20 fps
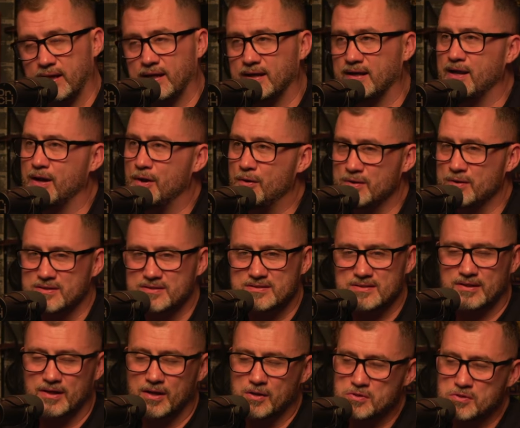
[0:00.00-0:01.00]
and notice,
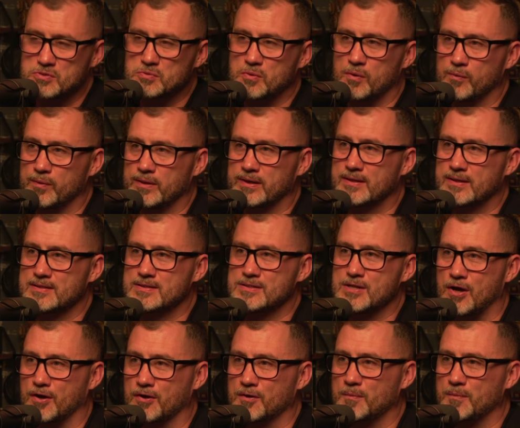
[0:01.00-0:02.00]
notice what we didn't
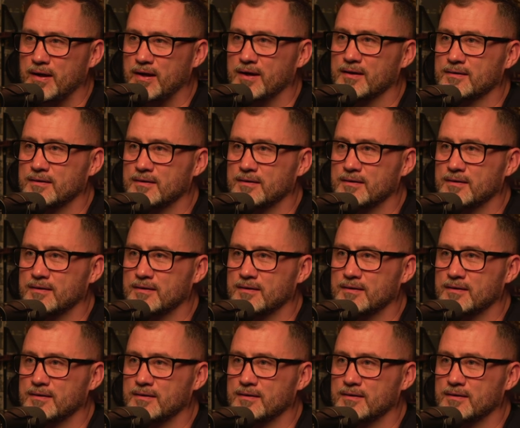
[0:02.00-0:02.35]
talk about.